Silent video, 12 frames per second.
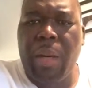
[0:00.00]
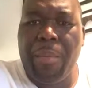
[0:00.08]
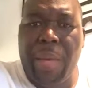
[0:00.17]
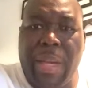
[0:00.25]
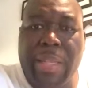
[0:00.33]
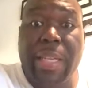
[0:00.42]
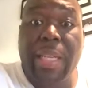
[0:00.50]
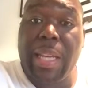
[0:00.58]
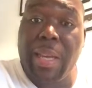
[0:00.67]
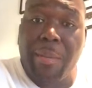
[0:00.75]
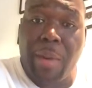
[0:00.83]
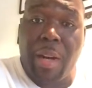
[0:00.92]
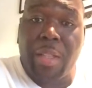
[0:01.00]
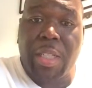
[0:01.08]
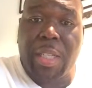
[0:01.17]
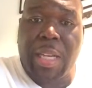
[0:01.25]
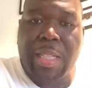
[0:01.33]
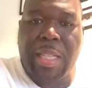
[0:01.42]
Mid to late March,
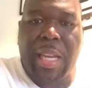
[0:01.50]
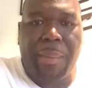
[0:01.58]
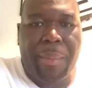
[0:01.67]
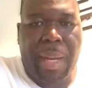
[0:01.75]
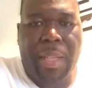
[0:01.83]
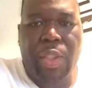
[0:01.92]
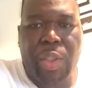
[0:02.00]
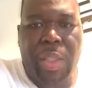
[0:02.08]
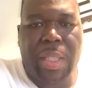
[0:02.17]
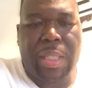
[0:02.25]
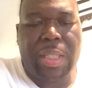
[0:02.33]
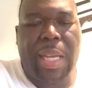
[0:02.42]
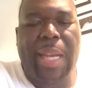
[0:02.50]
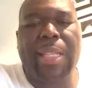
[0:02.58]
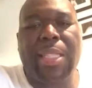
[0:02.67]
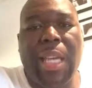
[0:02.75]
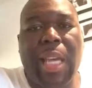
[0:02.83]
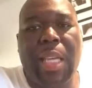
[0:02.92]
should I say? I'm not sure the
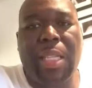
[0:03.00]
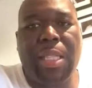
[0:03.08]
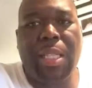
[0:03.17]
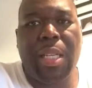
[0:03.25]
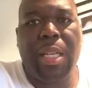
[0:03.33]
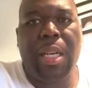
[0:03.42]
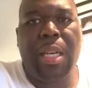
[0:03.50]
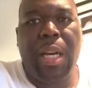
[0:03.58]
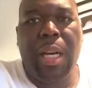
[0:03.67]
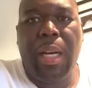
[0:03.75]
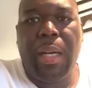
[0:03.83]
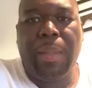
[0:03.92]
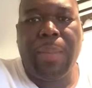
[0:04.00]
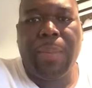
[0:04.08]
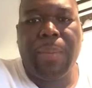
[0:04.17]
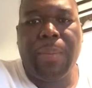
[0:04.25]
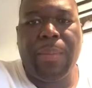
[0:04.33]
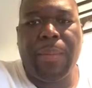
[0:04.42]
exact date,
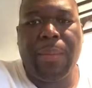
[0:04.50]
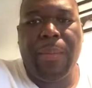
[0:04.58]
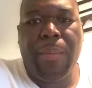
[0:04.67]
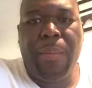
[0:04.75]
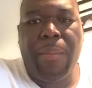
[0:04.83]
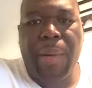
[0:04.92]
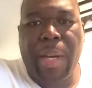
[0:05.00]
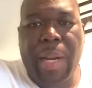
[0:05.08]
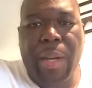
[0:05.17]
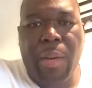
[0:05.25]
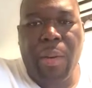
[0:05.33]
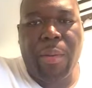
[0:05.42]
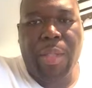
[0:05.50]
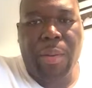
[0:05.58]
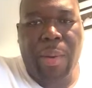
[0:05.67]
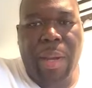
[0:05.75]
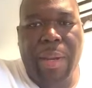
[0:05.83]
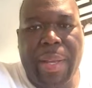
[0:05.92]
but I know it was
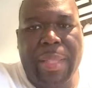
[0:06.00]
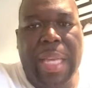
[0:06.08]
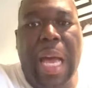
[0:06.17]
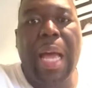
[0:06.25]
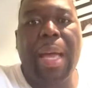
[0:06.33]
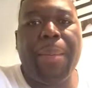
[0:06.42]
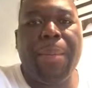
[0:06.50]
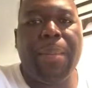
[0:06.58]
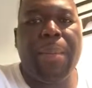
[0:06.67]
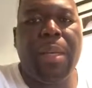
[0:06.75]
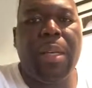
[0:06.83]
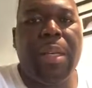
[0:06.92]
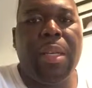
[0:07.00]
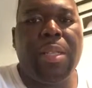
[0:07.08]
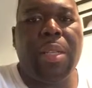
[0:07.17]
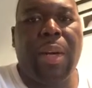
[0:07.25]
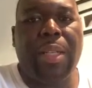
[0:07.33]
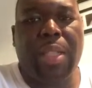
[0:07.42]
around that time.
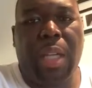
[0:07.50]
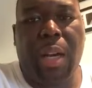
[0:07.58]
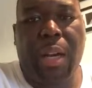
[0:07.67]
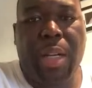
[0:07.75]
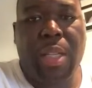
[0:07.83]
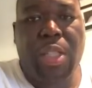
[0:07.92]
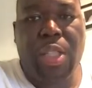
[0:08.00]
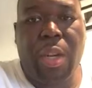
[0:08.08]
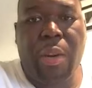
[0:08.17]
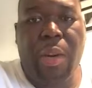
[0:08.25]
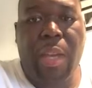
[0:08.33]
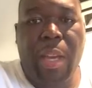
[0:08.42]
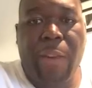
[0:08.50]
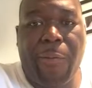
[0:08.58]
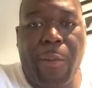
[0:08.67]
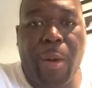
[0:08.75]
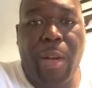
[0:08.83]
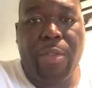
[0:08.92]
So I started this journey at
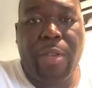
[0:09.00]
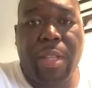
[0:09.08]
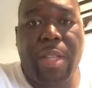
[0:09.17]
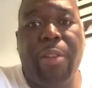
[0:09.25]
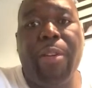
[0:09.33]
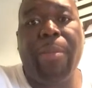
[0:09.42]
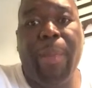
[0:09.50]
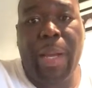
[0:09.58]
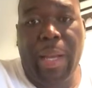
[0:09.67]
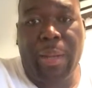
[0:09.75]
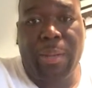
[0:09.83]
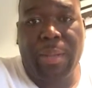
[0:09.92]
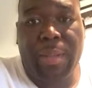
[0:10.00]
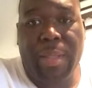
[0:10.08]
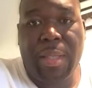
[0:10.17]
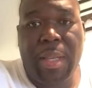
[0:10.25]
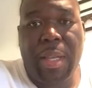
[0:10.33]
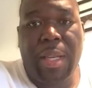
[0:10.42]
430 pounds.